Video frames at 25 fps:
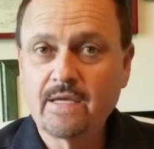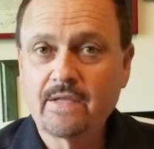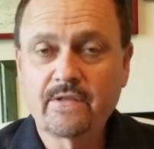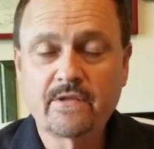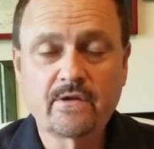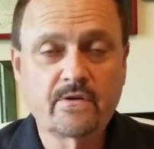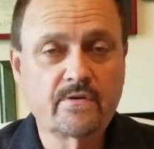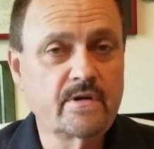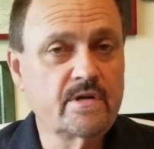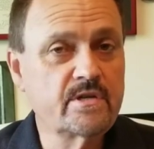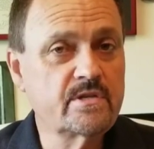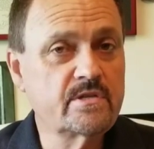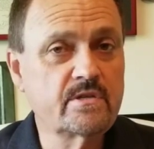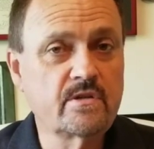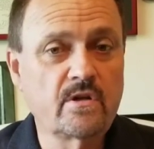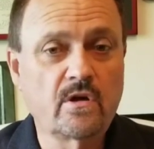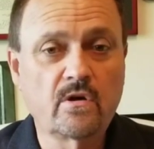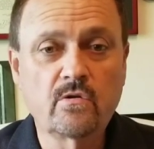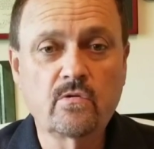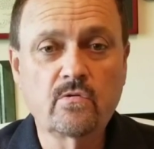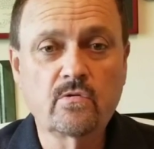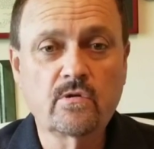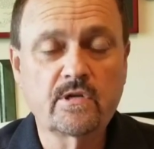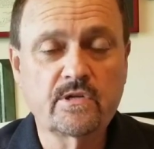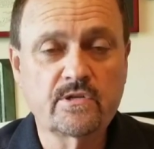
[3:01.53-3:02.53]
There is
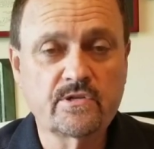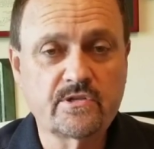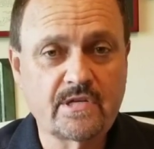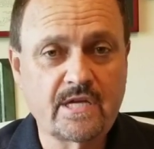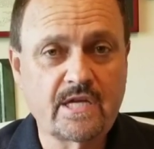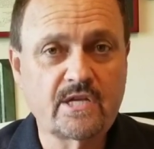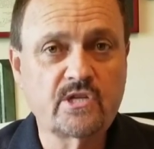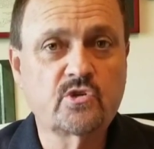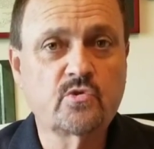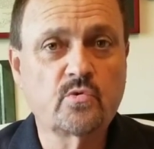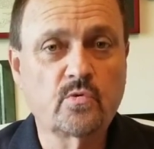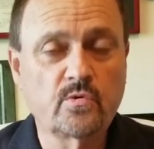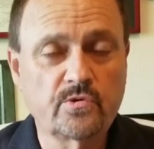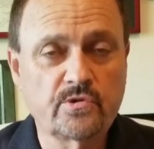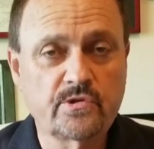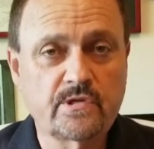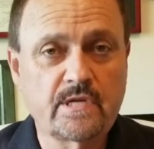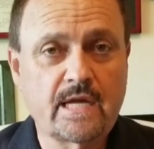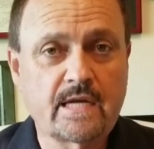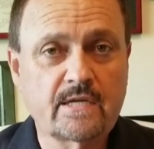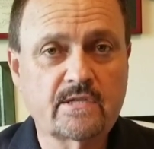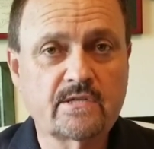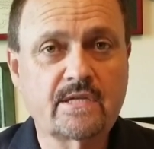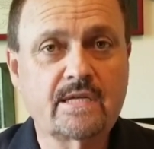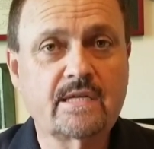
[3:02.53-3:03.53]
no consensual
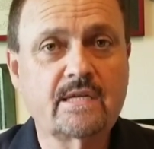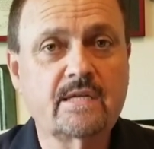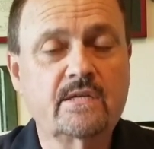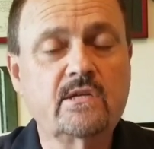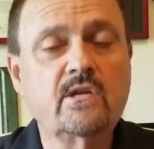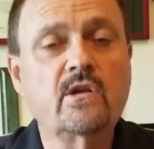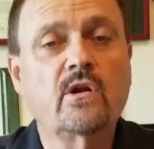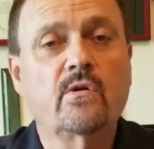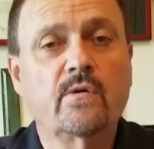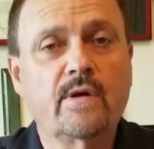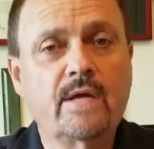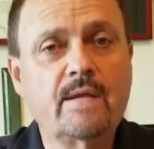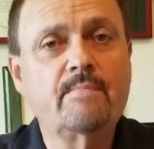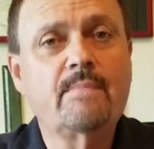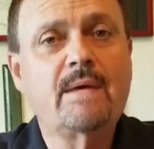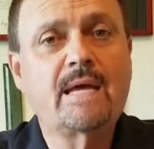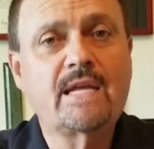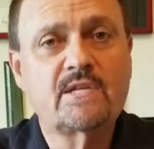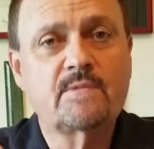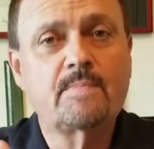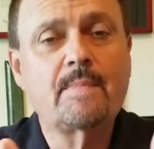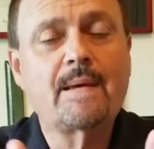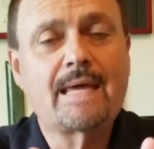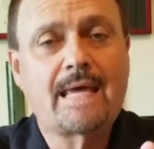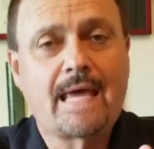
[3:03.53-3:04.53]
sex. It, you know,
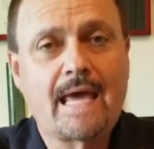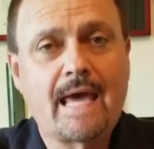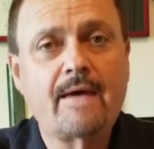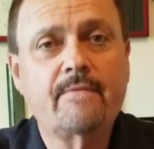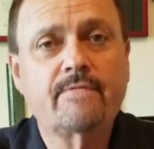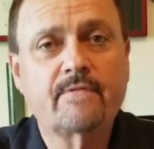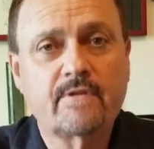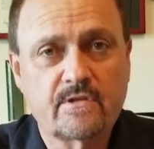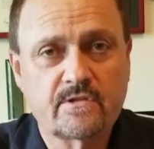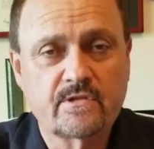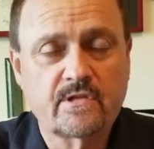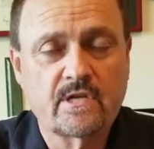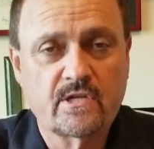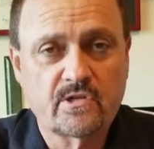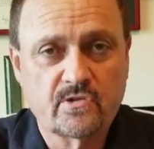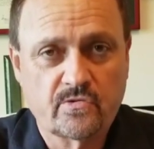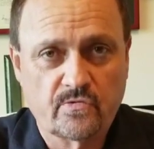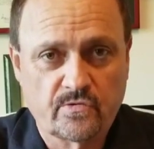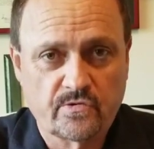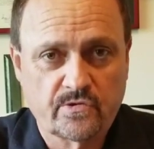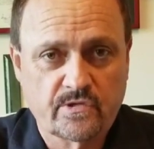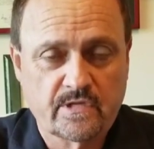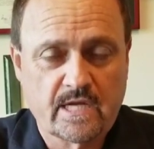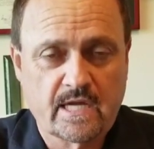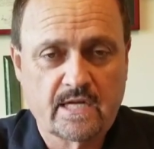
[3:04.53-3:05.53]
inmates may have
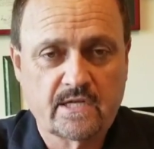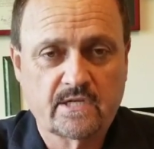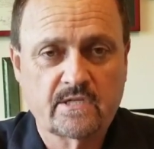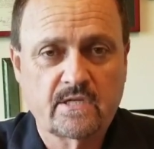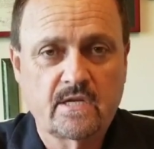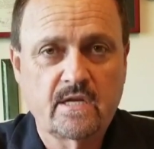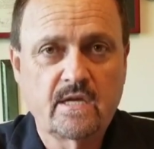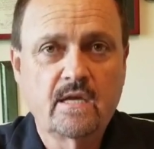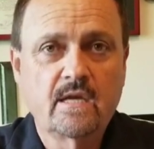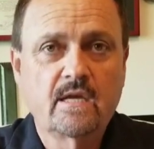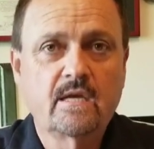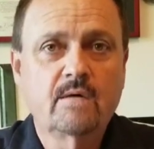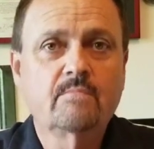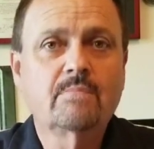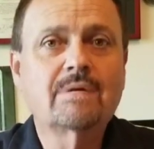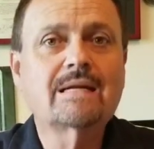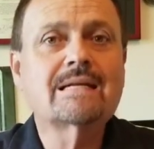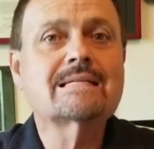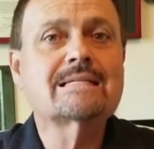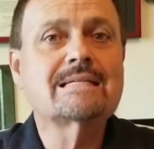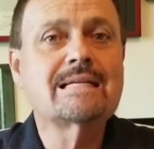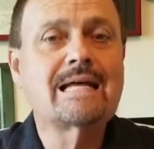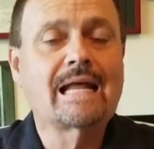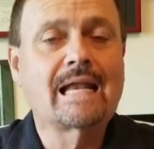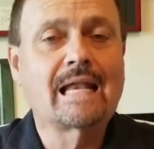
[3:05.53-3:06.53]
consensual sex, but
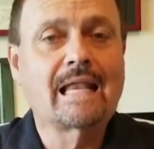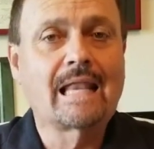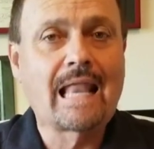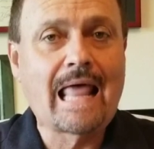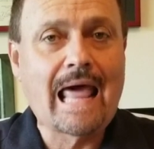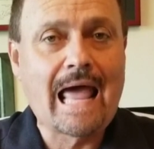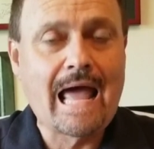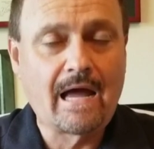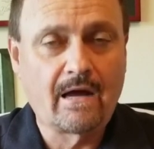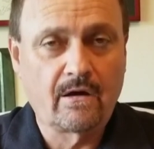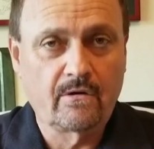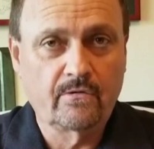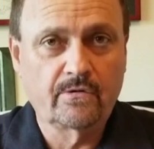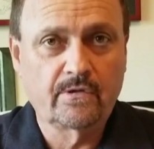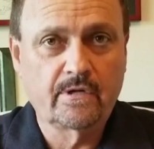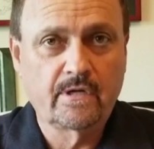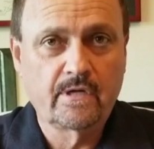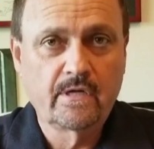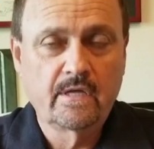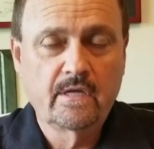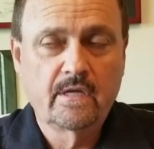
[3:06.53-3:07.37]
it's not allowed.